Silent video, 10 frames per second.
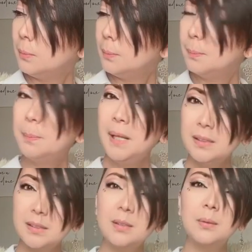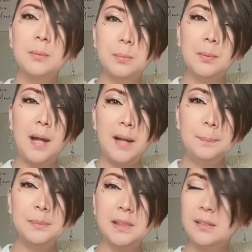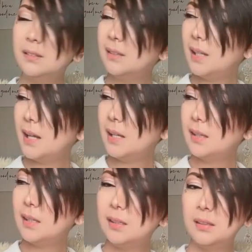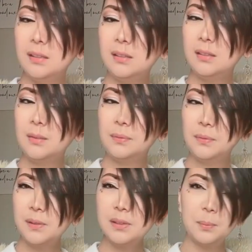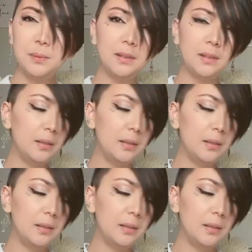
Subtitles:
better wrapped than the first one that I